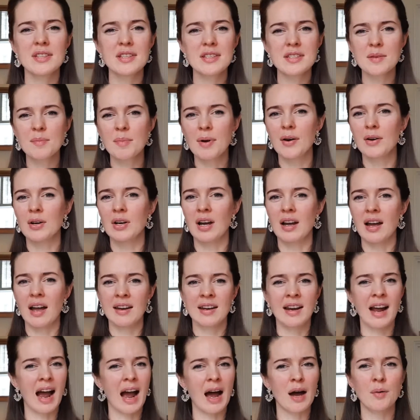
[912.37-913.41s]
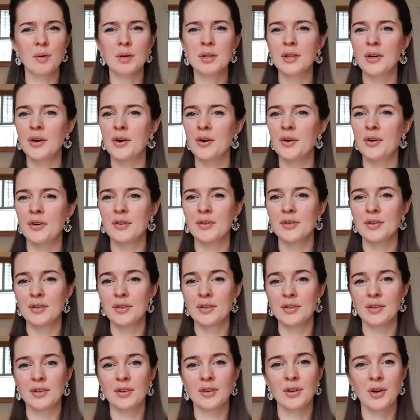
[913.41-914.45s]
is about an hour-long
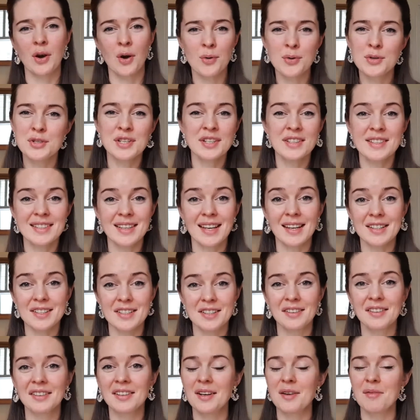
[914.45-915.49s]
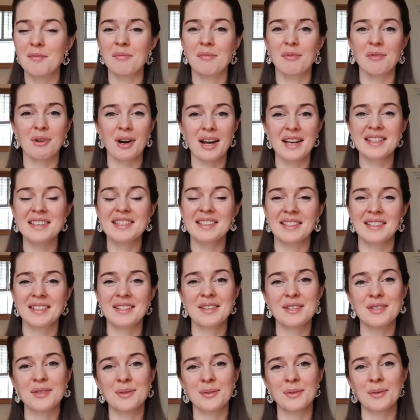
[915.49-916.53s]
coaching session compressed
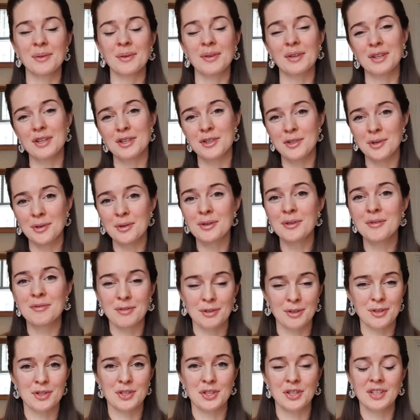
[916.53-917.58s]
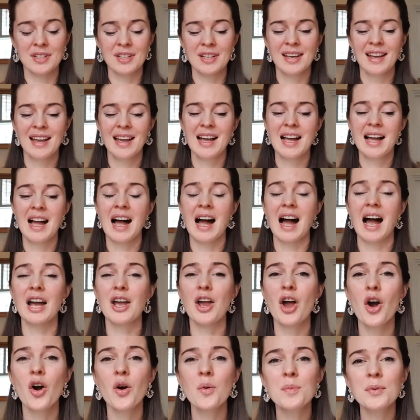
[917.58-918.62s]
into a shorter version. I
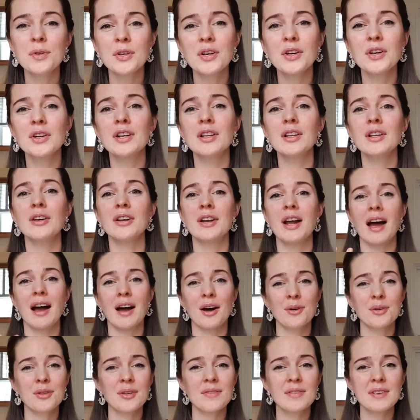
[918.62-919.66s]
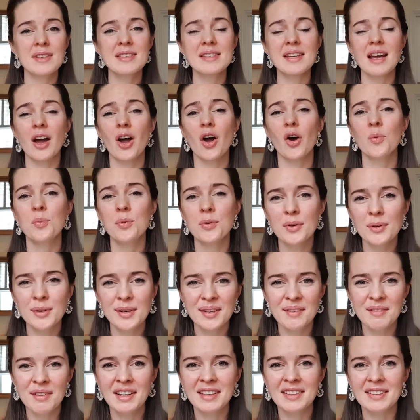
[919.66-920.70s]
hope you got a lot out of this. I hope you're
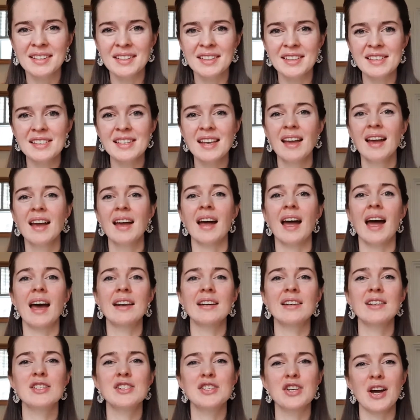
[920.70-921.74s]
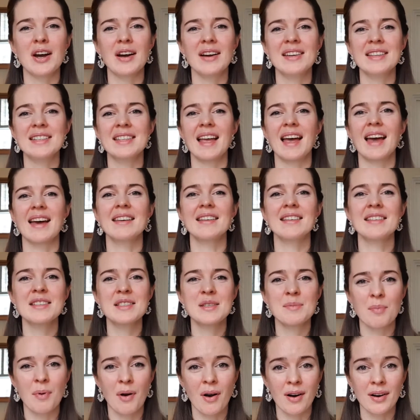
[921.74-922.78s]
living this energized and
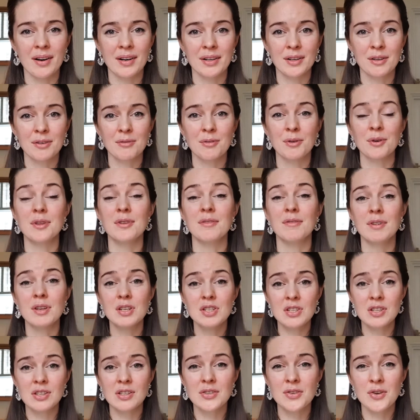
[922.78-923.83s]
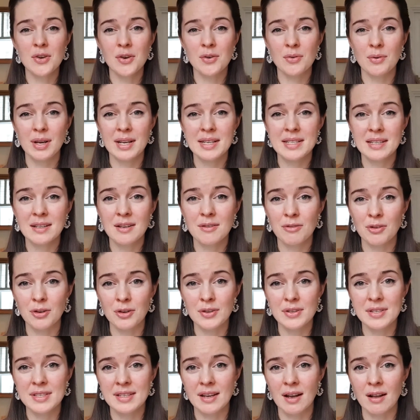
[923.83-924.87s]
inspired for the vision that you're creating for
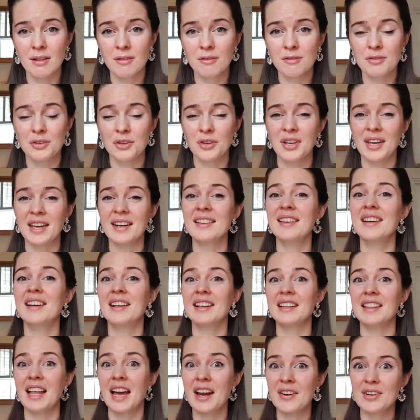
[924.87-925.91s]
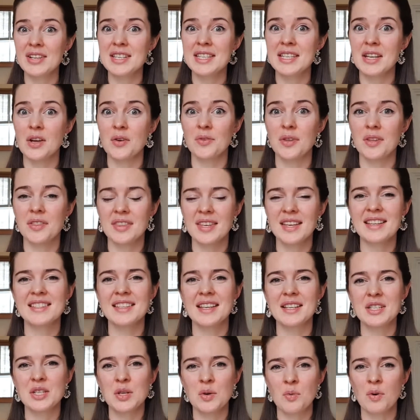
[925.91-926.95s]
yourself. You're getting clarity of the things
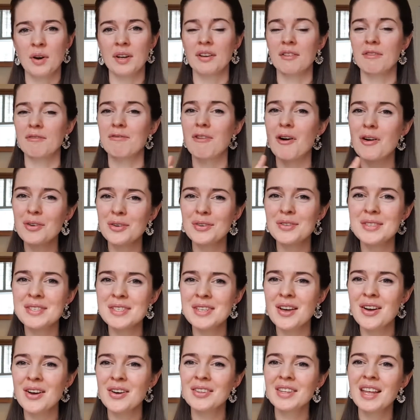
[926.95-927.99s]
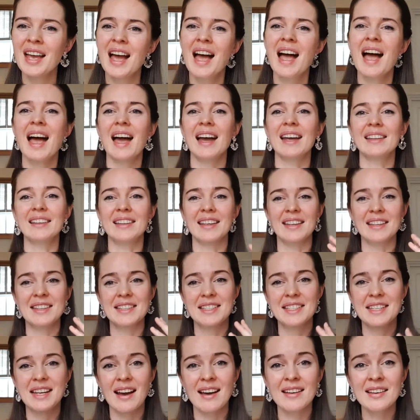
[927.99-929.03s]
that you want to focus on and
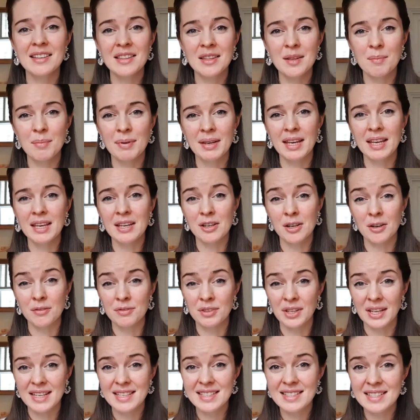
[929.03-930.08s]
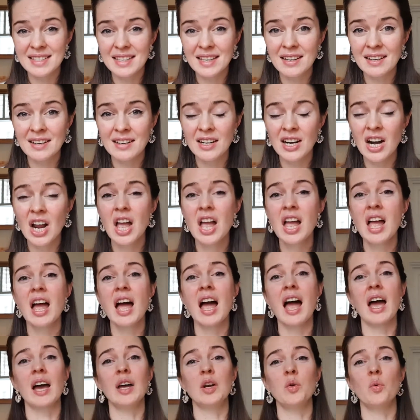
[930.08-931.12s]
get done in the beginning of next year.
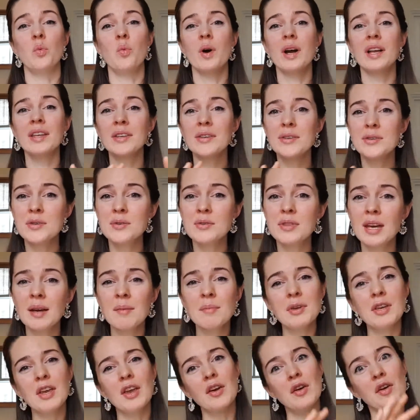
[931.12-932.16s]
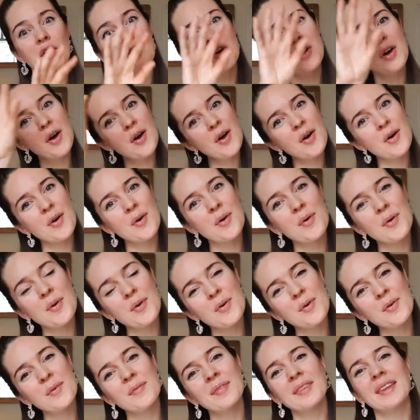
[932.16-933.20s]
And when you do them, you
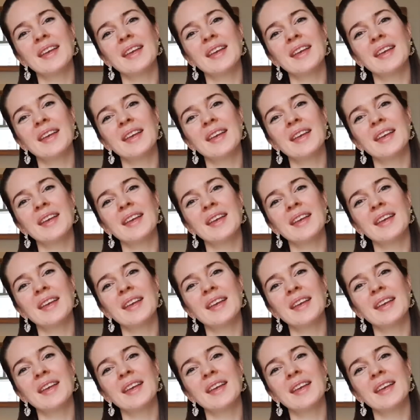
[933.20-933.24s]
know